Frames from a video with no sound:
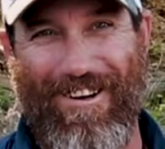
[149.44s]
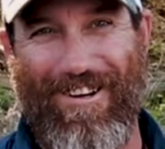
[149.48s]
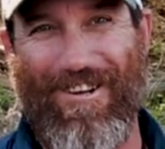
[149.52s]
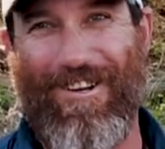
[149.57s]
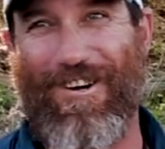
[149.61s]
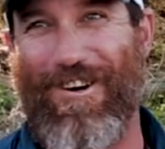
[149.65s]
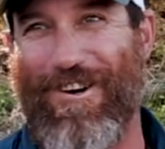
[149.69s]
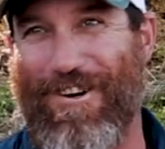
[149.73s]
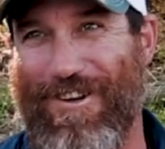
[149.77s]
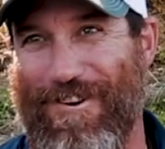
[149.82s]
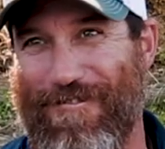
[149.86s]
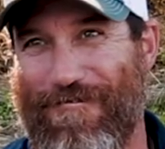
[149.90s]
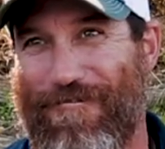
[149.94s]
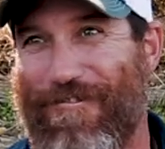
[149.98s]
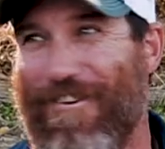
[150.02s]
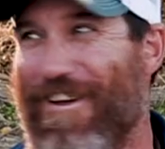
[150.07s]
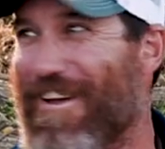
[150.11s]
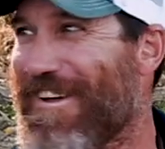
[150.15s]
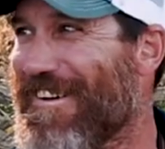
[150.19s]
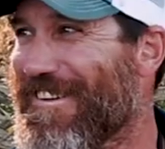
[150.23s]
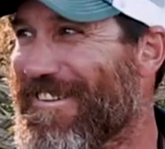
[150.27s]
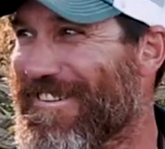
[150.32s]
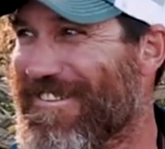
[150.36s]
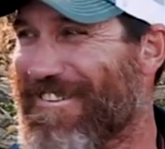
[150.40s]
a good
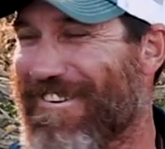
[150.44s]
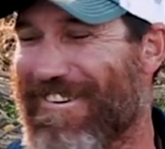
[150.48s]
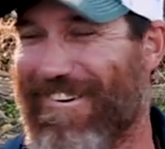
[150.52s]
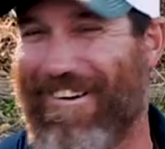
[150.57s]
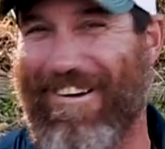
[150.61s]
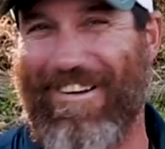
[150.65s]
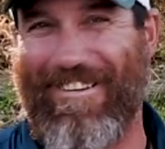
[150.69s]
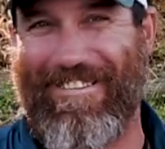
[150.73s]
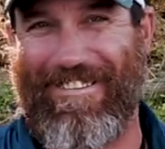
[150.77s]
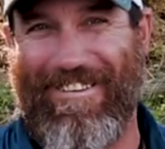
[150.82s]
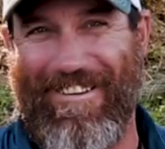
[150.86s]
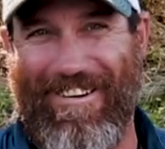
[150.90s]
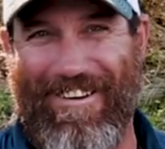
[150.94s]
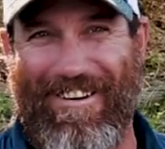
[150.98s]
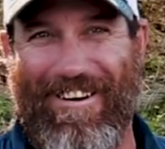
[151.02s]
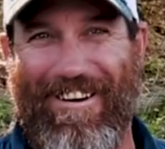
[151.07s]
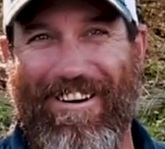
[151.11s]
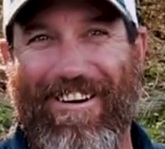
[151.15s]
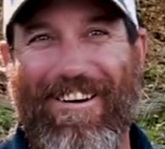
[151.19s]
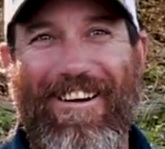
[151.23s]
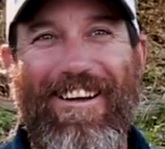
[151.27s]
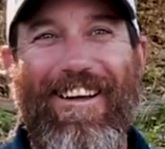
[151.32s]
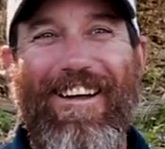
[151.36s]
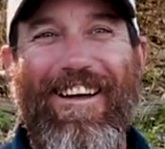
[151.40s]
fish right
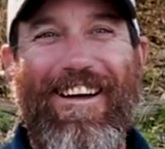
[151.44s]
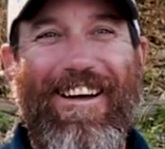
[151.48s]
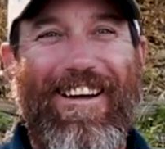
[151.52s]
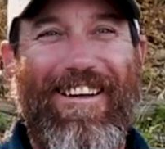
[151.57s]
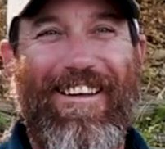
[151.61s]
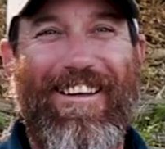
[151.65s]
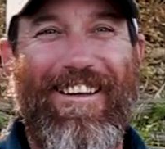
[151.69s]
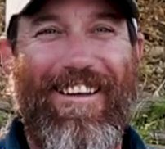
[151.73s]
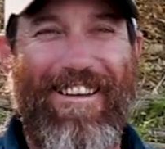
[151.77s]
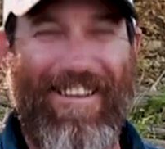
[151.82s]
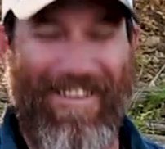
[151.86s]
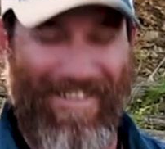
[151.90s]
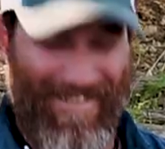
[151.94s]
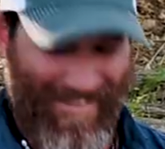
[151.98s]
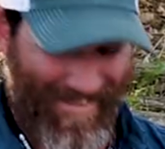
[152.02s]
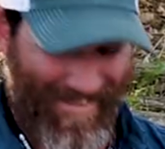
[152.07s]
there.